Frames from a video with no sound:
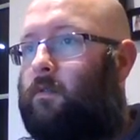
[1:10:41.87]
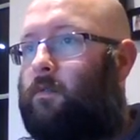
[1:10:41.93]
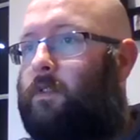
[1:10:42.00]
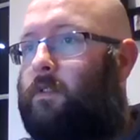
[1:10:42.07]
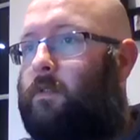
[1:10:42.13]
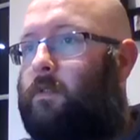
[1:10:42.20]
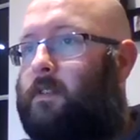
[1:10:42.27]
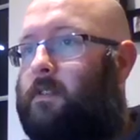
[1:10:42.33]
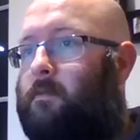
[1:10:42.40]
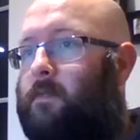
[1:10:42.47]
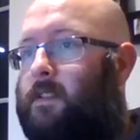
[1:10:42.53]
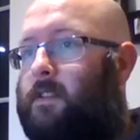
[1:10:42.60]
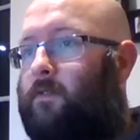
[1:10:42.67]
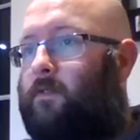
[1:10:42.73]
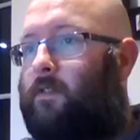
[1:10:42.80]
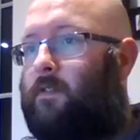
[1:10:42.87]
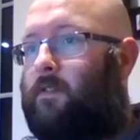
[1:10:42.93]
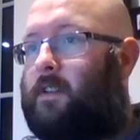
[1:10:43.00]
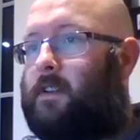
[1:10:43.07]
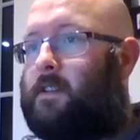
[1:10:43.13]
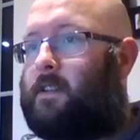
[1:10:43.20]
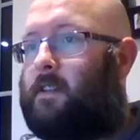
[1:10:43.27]
We'll be doing something different on
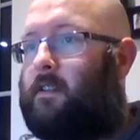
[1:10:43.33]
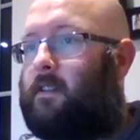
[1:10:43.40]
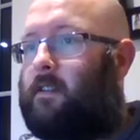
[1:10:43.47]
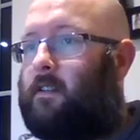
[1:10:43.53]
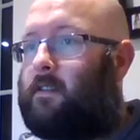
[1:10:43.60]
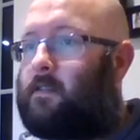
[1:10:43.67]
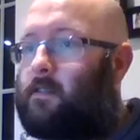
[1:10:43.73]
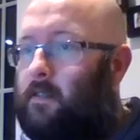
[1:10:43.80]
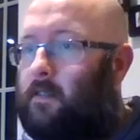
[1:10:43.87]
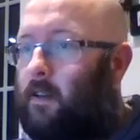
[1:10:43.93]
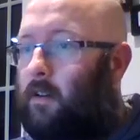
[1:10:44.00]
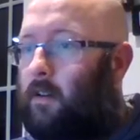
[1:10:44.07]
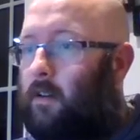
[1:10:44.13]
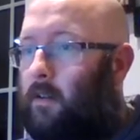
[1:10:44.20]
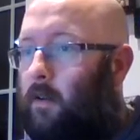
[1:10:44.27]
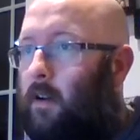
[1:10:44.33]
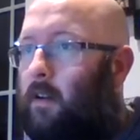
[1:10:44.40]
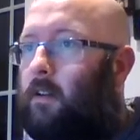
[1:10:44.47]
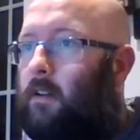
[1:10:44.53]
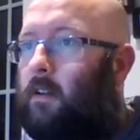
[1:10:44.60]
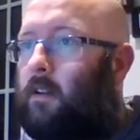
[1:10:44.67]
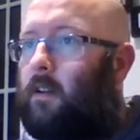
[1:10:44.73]
Thursday night,
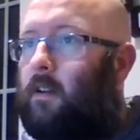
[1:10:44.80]
so